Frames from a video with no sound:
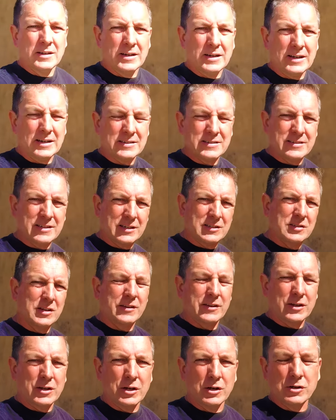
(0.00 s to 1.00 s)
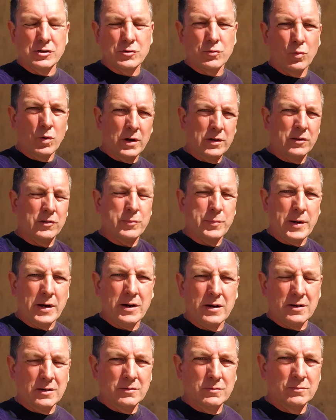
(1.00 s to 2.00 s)
uh, six on the coach, one
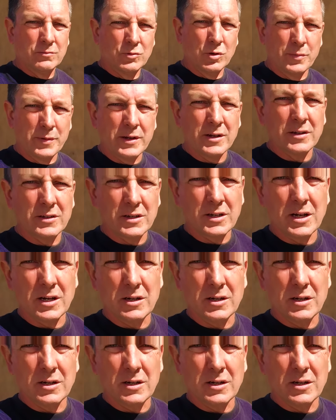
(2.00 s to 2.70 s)
spare. We'll be good to